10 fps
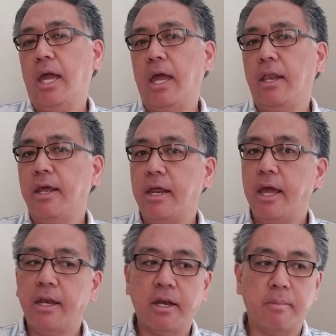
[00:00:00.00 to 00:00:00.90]
and it
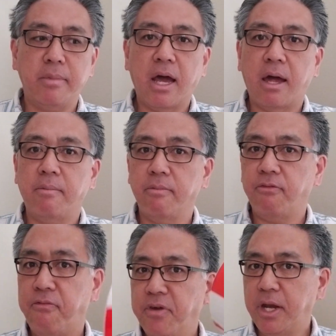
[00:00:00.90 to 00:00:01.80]
ended up not
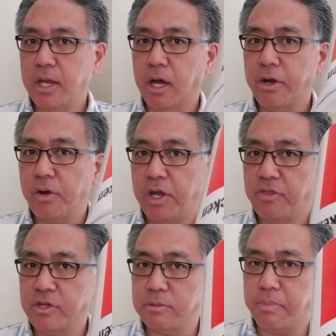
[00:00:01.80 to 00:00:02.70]
fitting
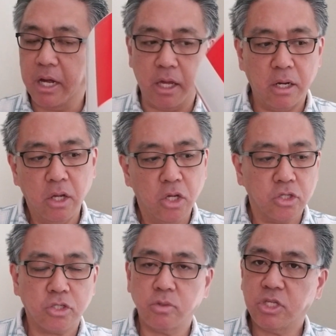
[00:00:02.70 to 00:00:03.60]
underneath this bucket.
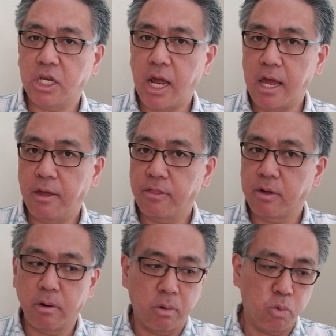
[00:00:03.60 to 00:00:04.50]
So today
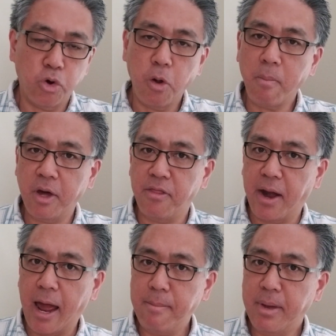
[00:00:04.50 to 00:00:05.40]
the Roomba that
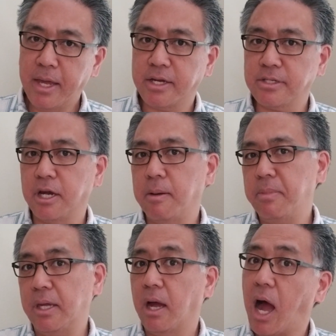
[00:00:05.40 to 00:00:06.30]
I make is gonna
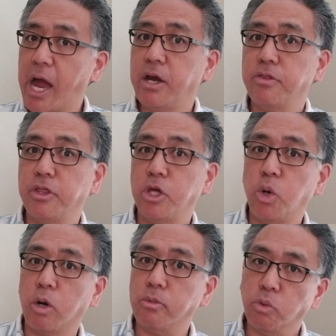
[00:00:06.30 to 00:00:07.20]
be higher than the
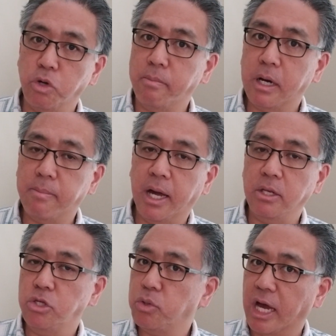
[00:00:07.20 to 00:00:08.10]
normal Roomba,
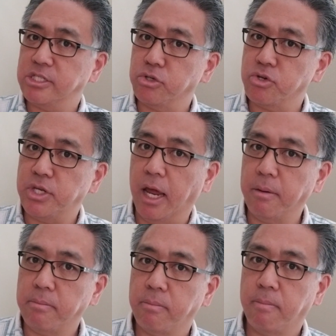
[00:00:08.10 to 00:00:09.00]
but you guys understand.
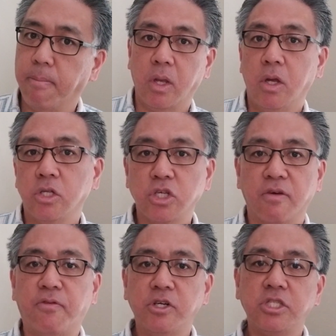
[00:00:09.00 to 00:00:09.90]
So the
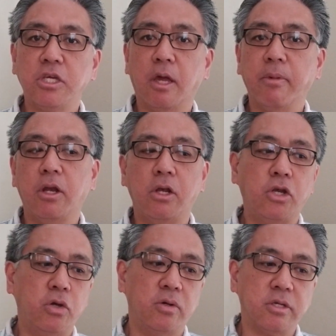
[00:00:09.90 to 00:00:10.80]
first thing I'm gonna
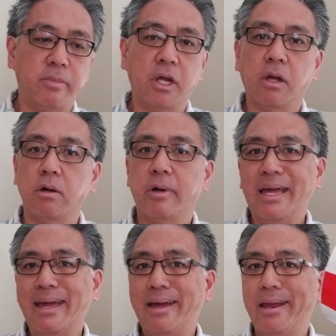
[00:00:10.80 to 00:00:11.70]
do is I'm gonna go
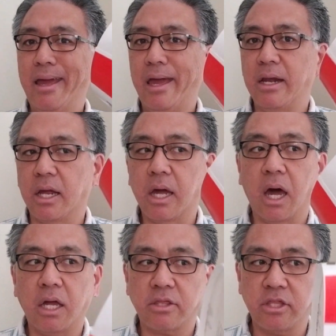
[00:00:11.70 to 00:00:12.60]
ahead and
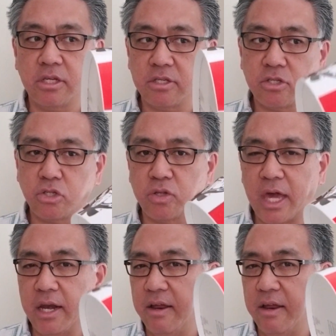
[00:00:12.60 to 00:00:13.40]
cut this so that